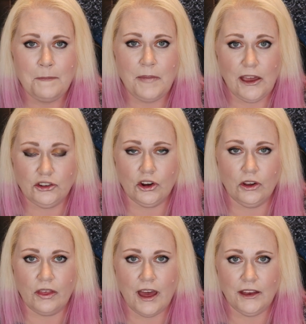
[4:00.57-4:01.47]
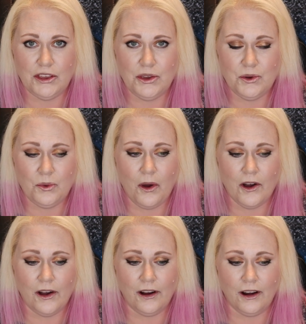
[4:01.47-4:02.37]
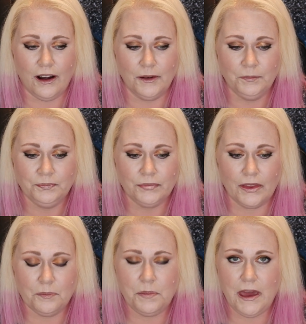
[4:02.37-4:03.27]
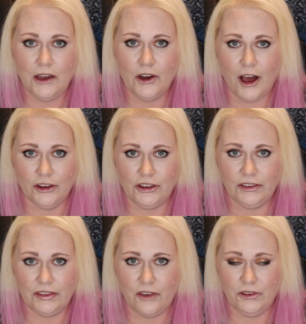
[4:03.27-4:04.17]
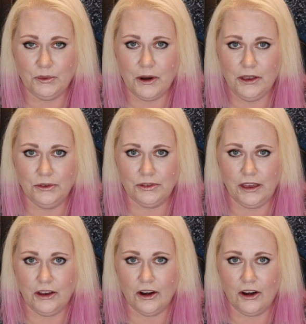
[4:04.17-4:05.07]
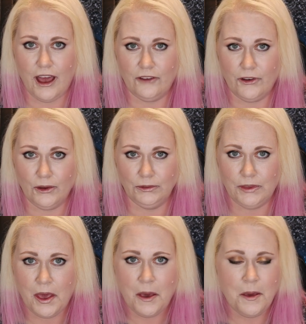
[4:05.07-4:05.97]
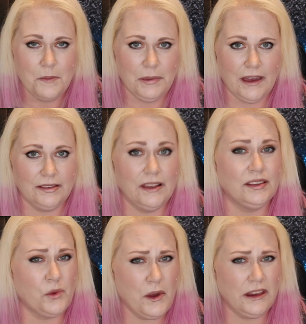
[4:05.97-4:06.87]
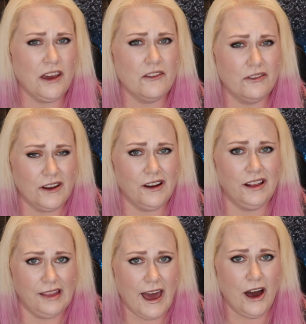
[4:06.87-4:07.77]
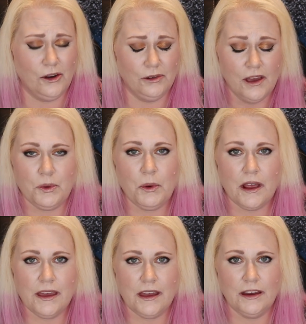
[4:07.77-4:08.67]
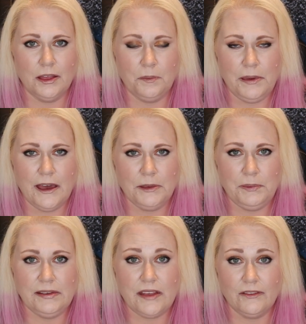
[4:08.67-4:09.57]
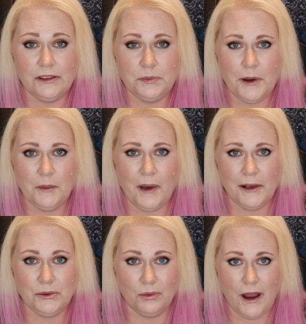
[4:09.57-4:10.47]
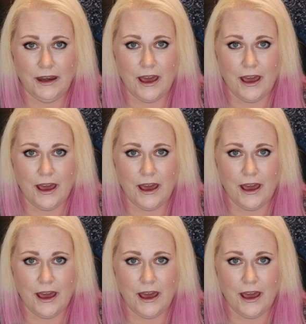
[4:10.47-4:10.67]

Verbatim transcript: Make sure that you are being cautious if you are using your headphones because it's going to get very loud. So we're gonna get into the PSB 7 spirit box right